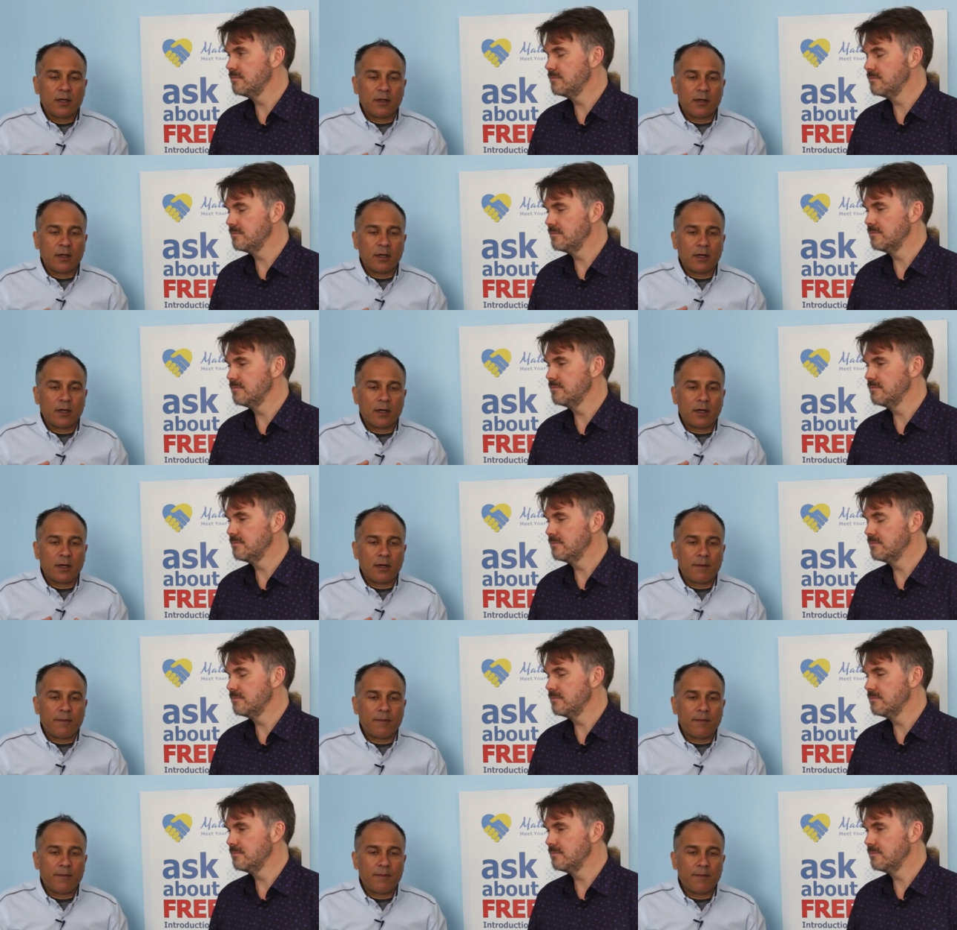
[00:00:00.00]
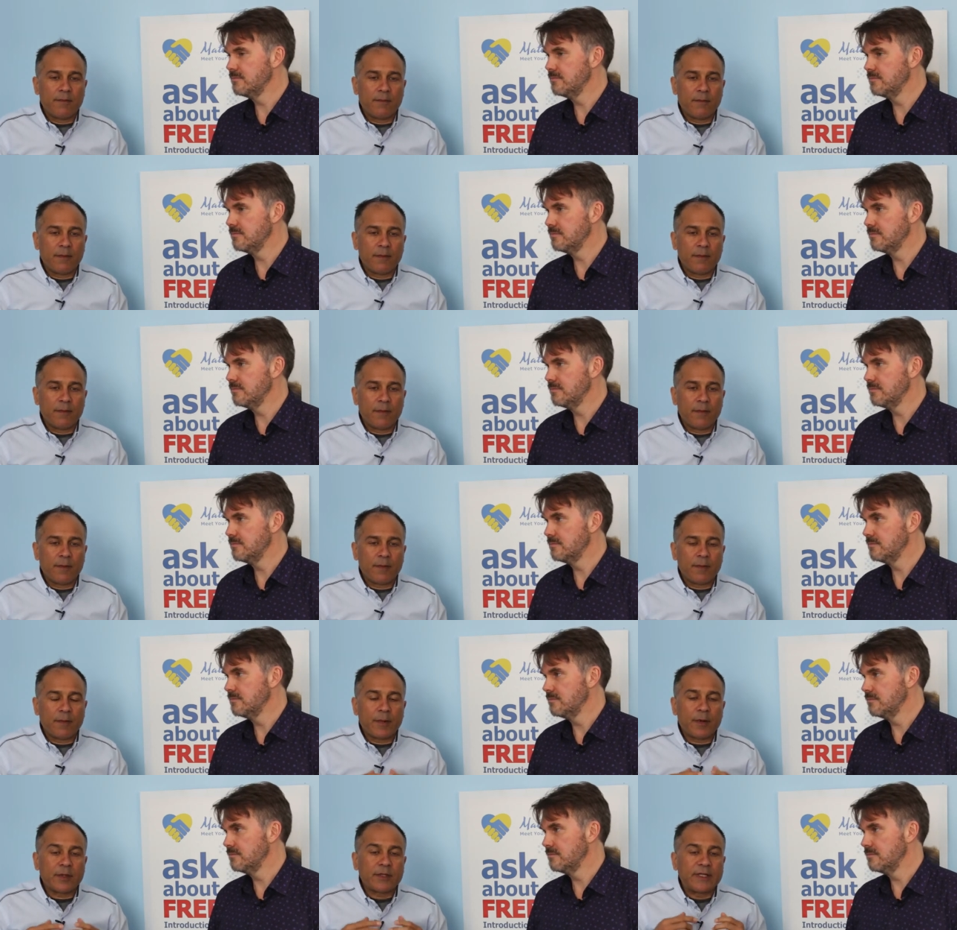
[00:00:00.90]

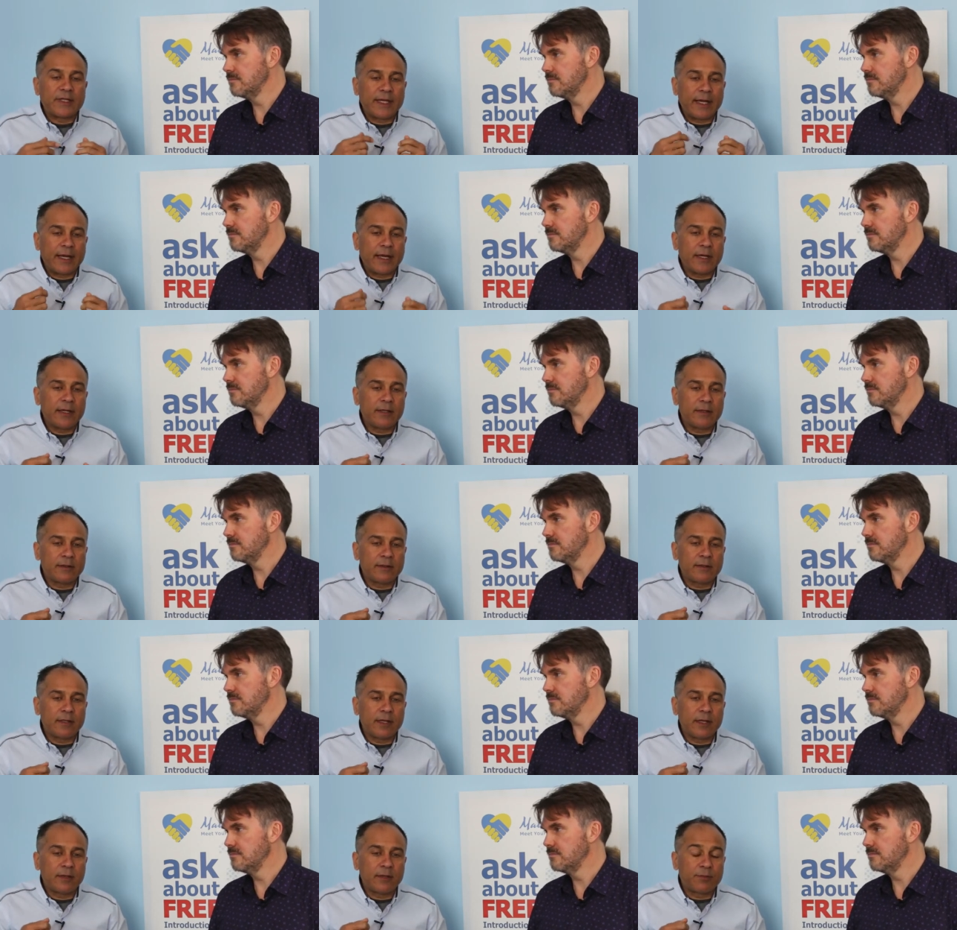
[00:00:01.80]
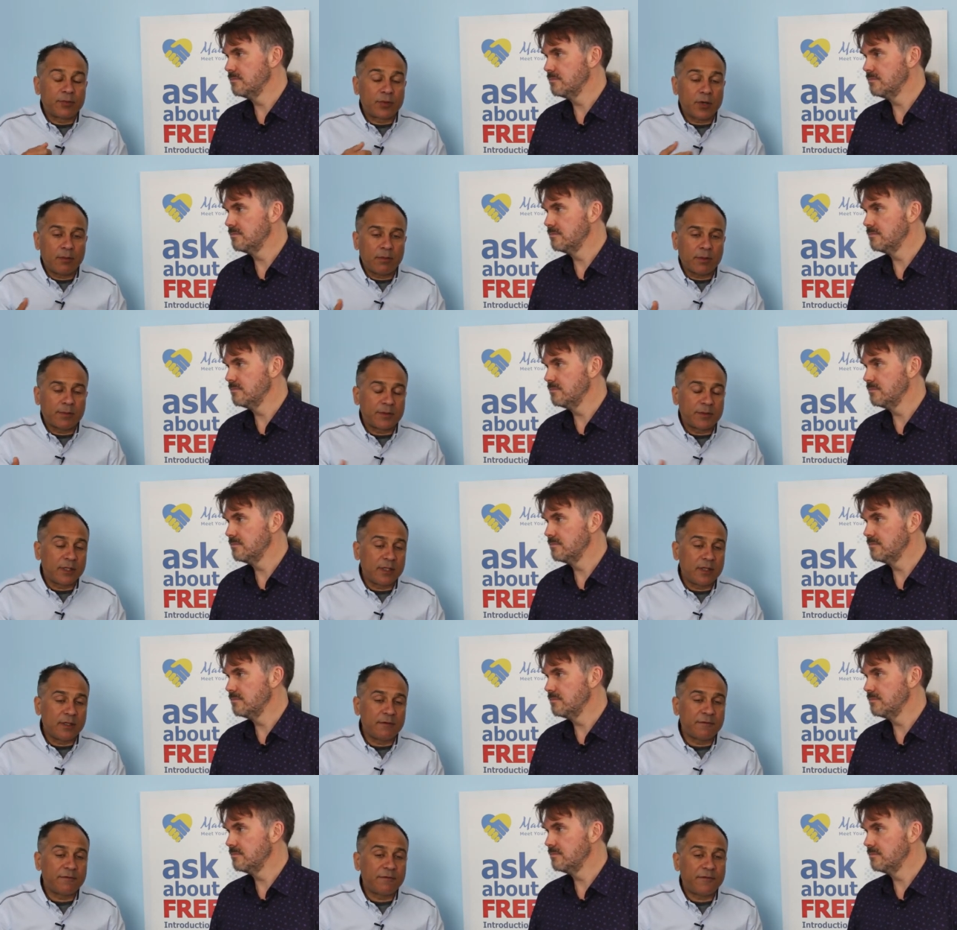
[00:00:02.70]
Speaker 1: than
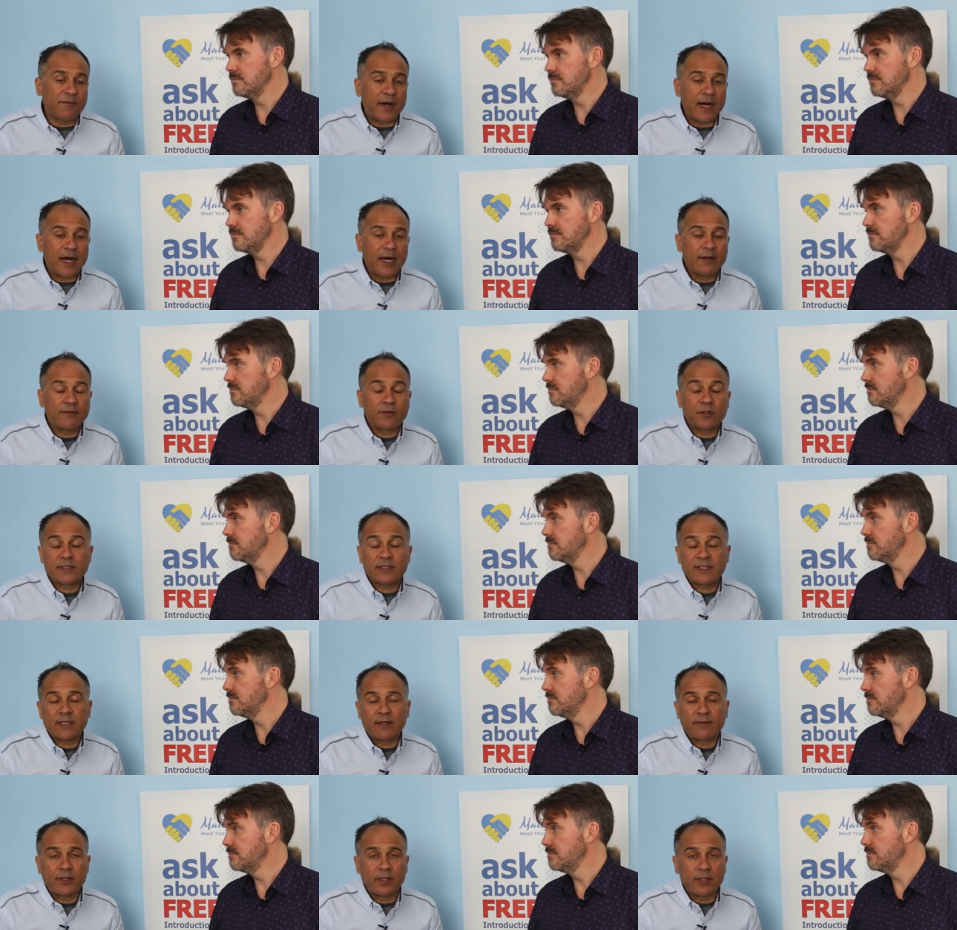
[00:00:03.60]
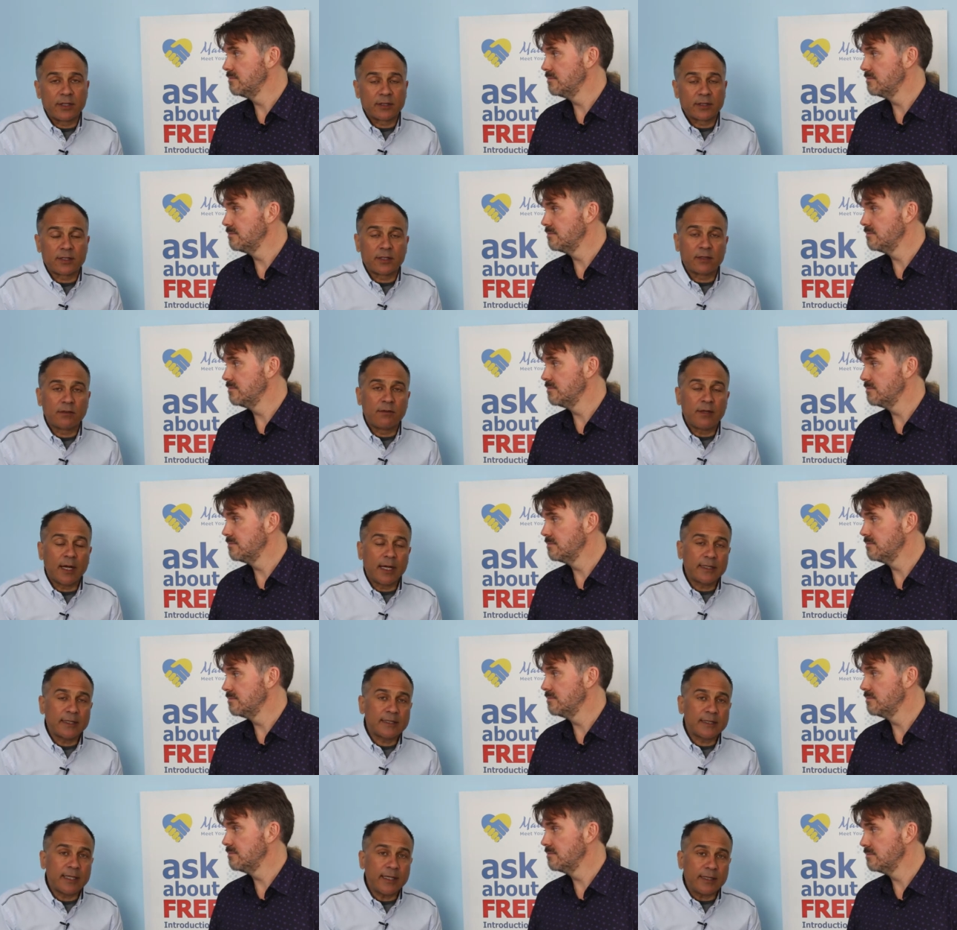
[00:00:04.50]
probably 5 or 7 years in the
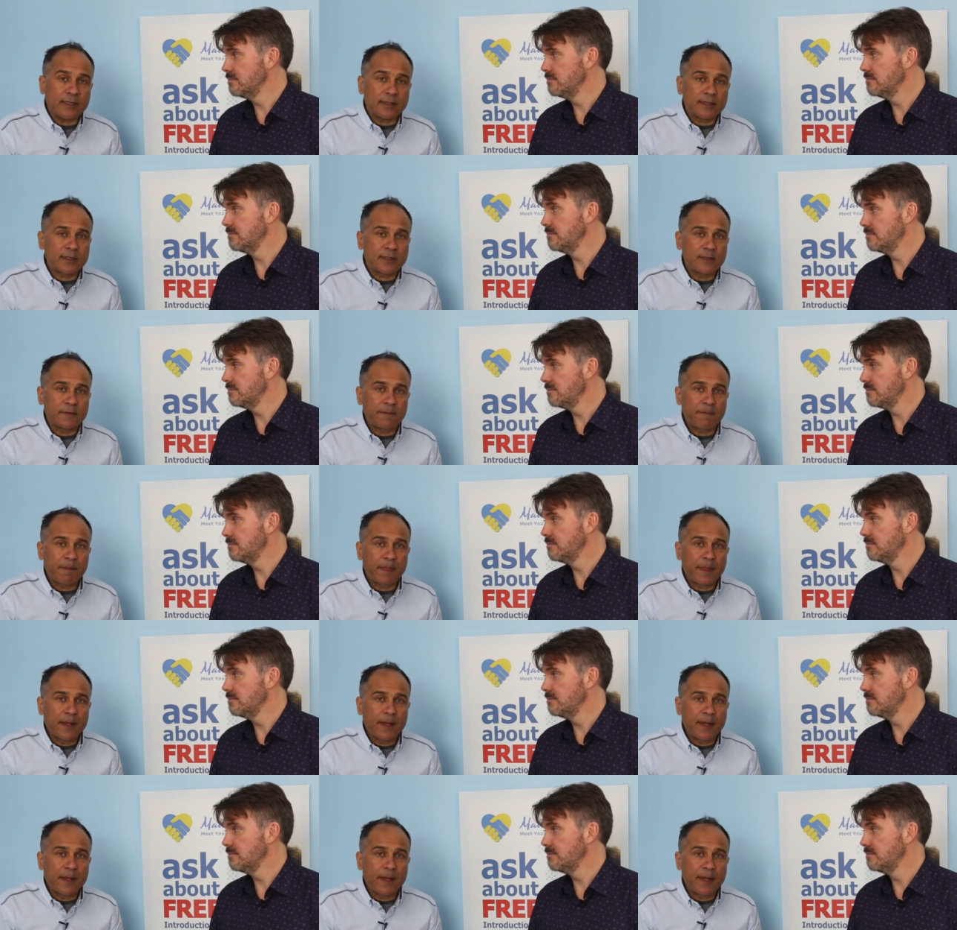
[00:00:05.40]
United States.